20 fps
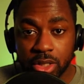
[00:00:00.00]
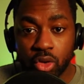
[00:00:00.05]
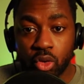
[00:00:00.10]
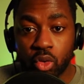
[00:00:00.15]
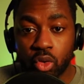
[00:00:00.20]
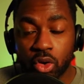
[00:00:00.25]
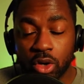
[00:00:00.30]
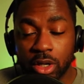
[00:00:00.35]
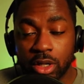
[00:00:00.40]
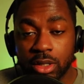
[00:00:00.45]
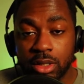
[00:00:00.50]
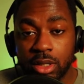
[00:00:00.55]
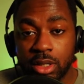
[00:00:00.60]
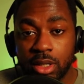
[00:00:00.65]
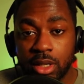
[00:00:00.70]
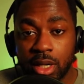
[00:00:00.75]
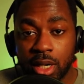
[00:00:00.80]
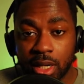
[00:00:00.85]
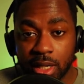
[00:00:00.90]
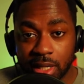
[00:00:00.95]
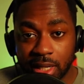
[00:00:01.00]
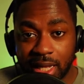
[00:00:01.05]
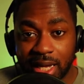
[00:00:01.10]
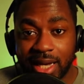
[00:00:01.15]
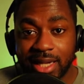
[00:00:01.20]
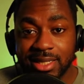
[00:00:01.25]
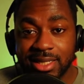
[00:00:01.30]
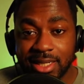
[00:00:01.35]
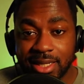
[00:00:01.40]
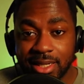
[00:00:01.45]
or a
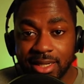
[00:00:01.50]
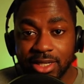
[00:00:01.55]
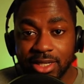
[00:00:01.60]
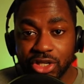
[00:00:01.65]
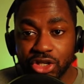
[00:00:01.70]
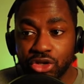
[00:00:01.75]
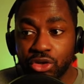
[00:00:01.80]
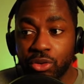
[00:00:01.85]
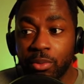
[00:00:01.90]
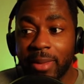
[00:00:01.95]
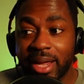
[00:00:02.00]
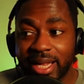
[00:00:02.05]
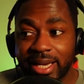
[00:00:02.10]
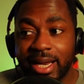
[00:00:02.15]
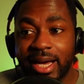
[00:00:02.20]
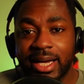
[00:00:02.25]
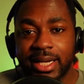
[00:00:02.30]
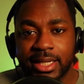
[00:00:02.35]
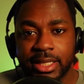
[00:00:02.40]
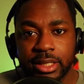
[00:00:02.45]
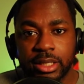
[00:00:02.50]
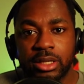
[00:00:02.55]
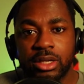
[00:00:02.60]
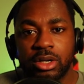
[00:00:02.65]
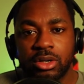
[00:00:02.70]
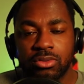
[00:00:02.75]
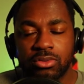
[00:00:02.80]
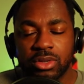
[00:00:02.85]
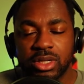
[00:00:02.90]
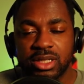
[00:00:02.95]
lot you may not get
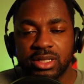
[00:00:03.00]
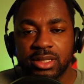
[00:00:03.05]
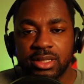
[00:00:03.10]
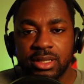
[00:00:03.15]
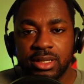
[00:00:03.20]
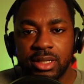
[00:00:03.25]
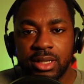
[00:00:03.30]
along with.